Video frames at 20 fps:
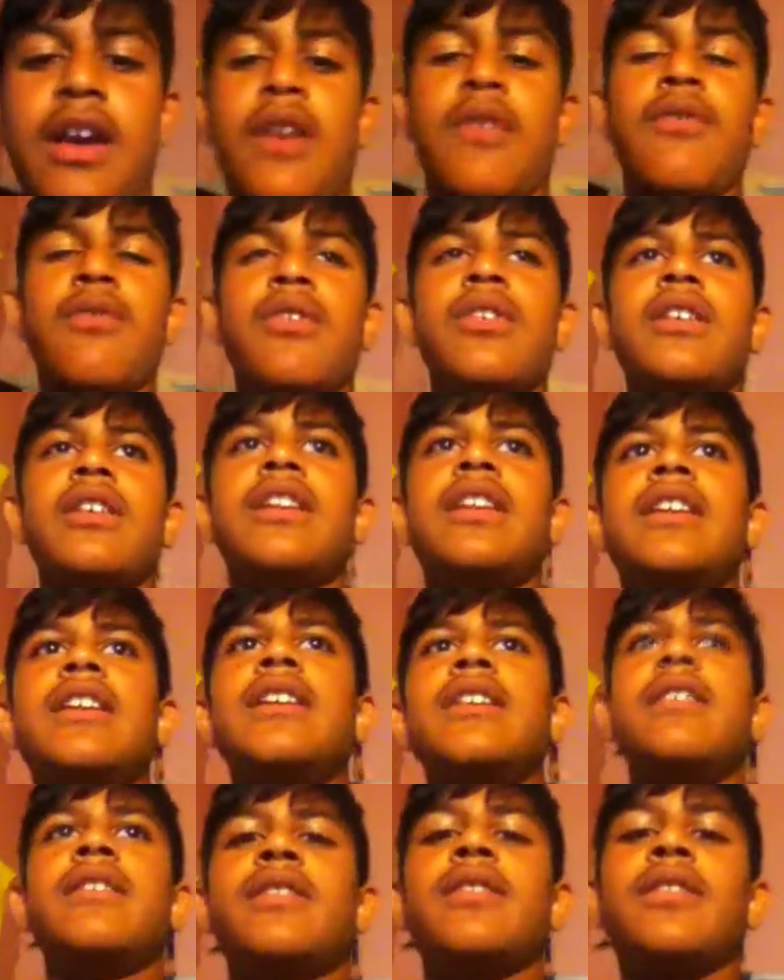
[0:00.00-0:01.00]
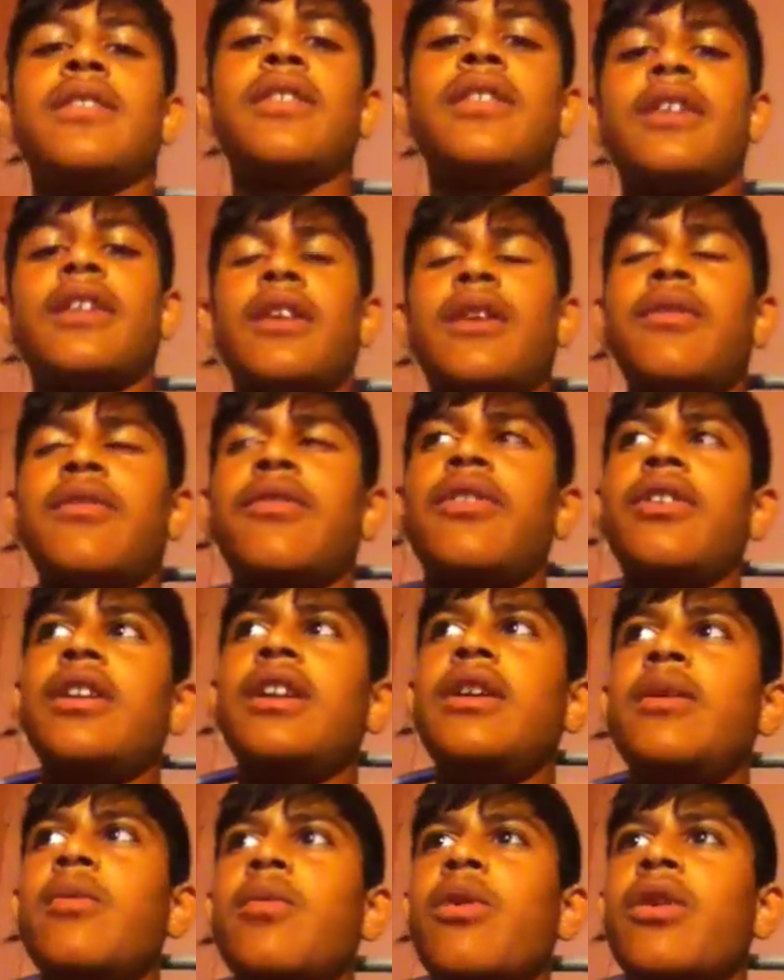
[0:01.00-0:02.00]
I really I
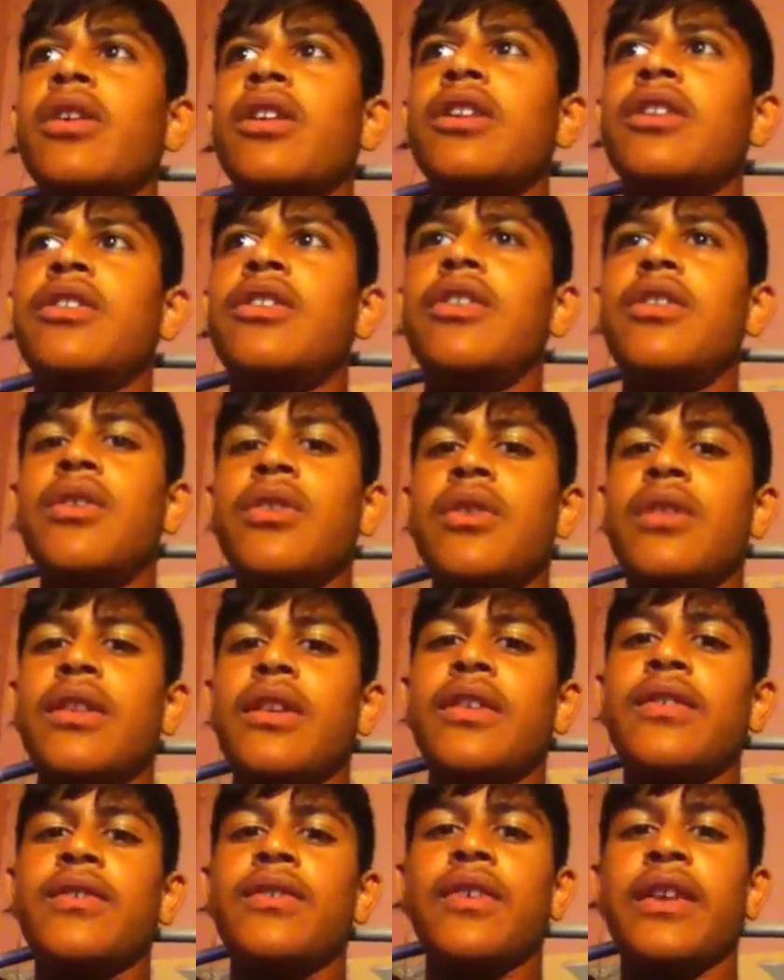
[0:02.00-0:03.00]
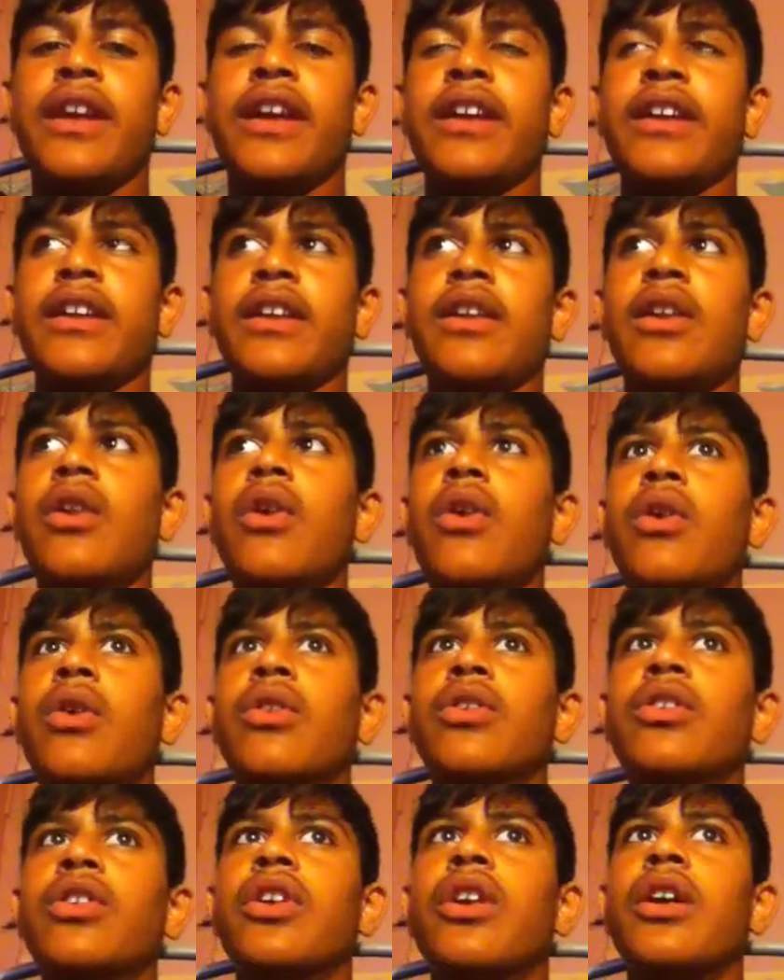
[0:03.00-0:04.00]
really wanted to do this for like a
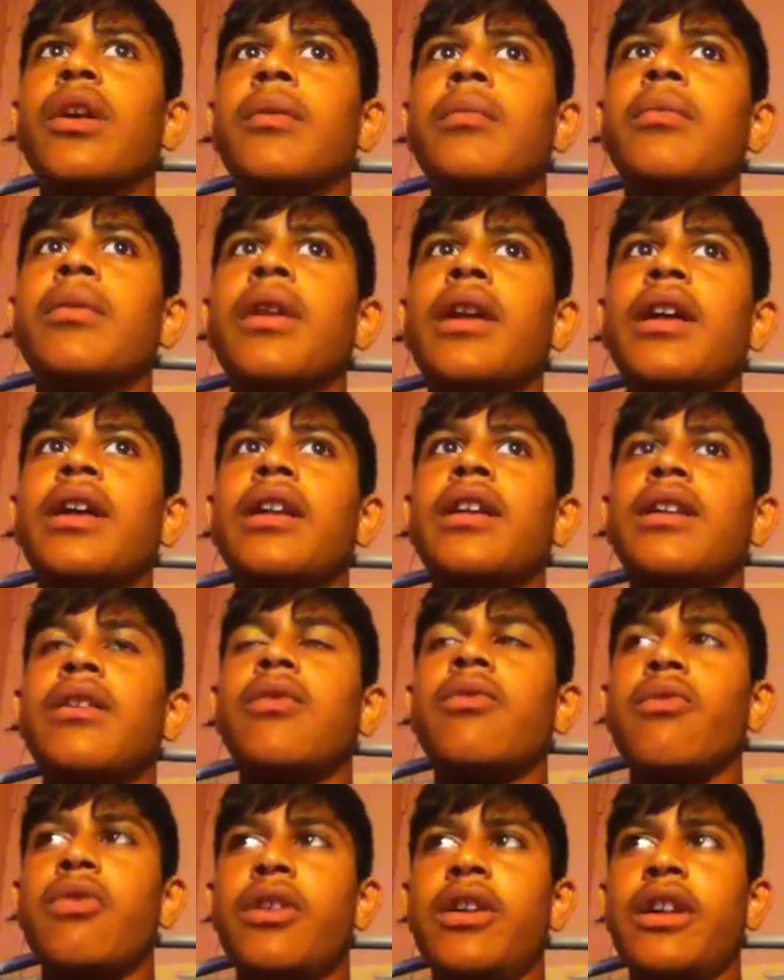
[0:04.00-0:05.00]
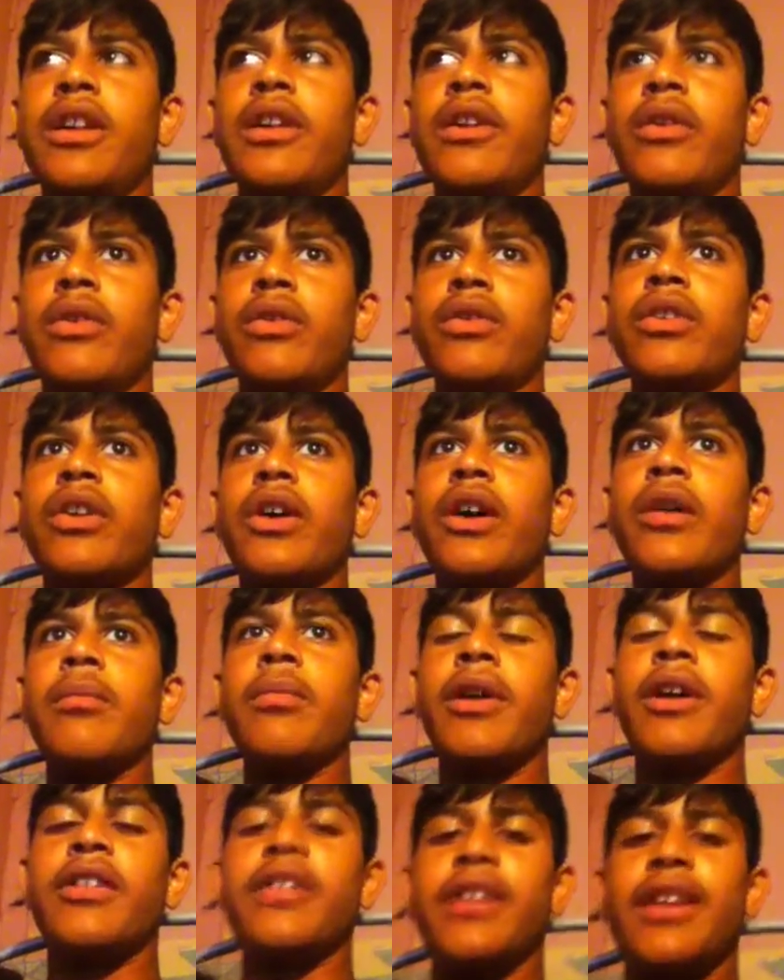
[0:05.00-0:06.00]
long time, like really long time,
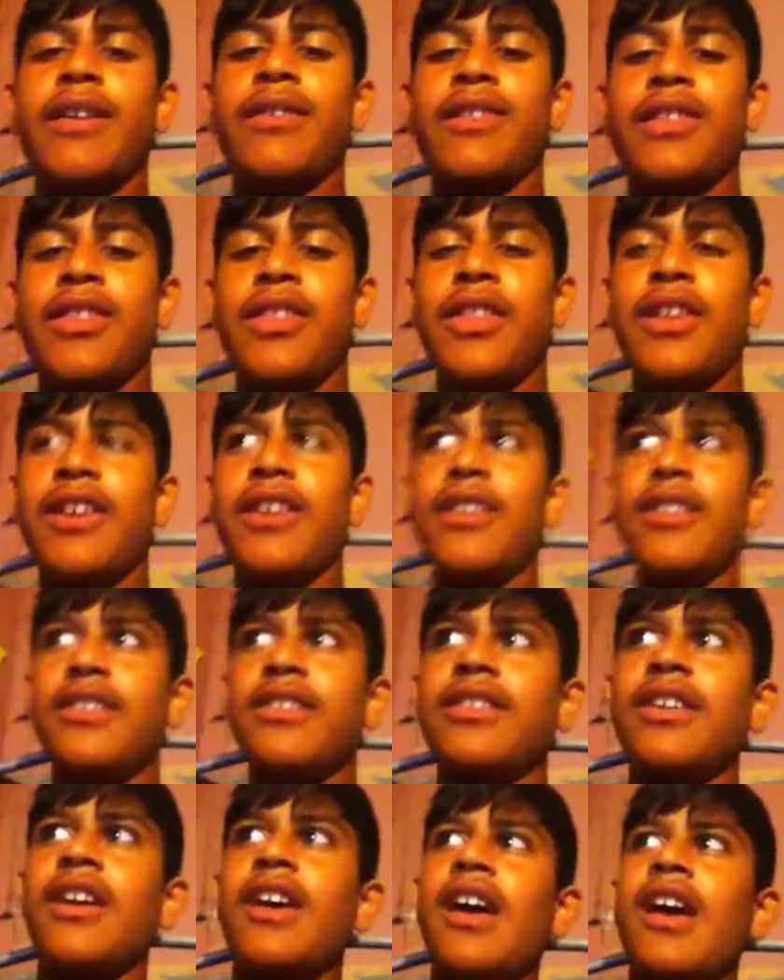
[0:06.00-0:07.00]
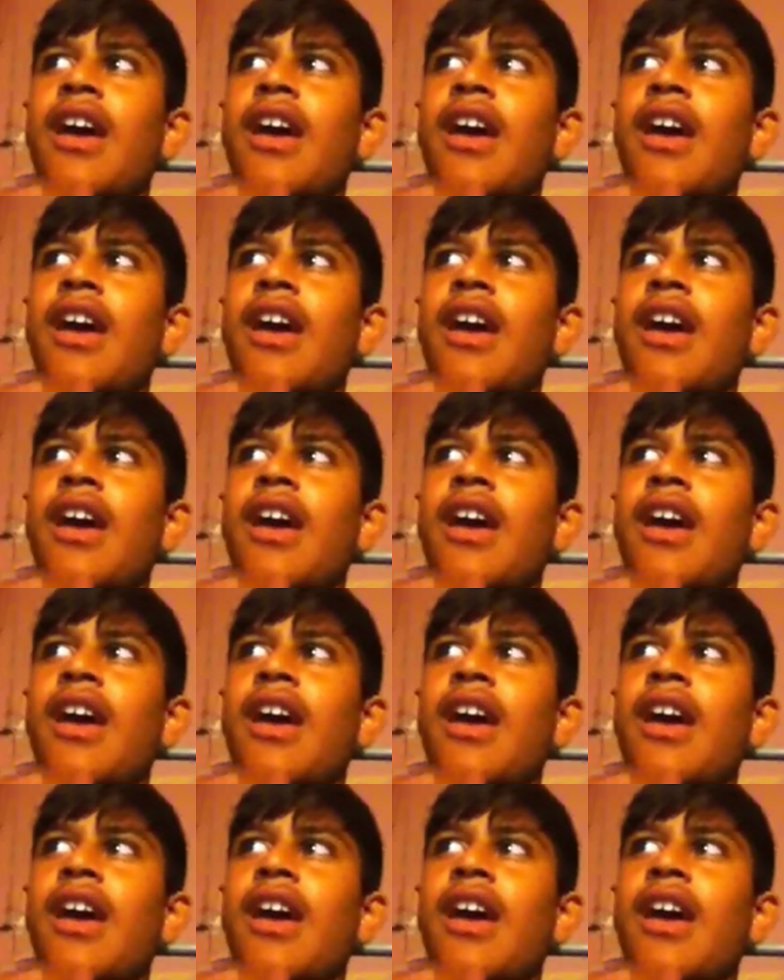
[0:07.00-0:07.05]
but I didn't have the things.